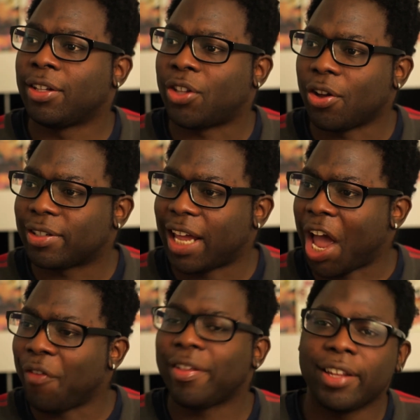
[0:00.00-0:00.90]
does
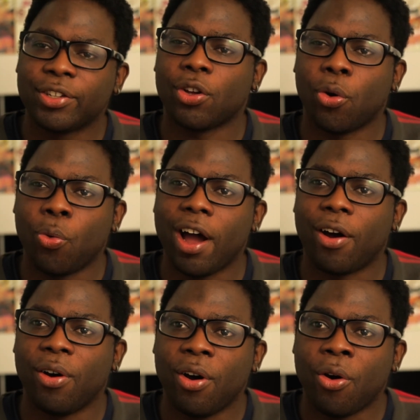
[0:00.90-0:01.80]
everything so
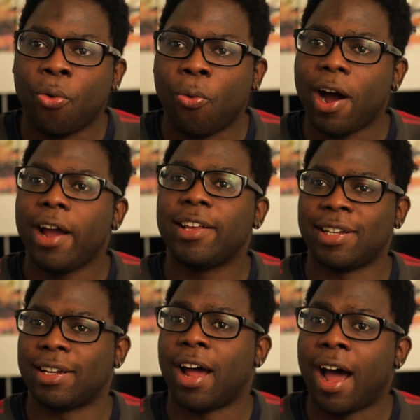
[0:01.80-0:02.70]
well. Why is
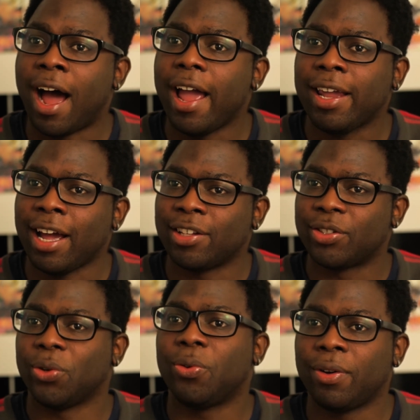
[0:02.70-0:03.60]
it that I
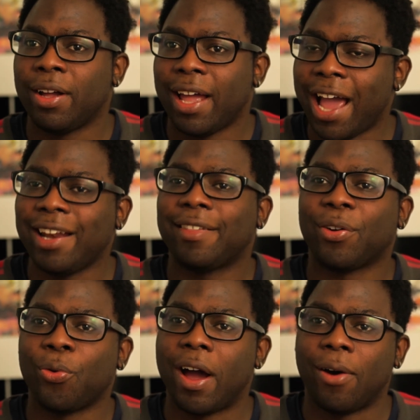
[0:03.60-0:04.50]
can't do
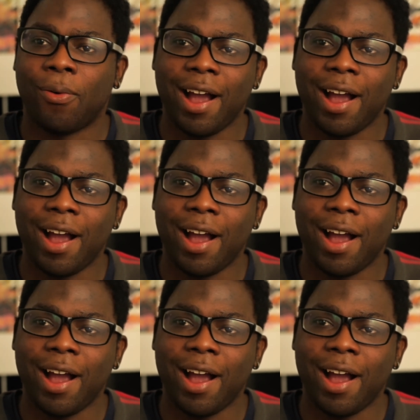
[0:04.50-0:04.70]
anything well?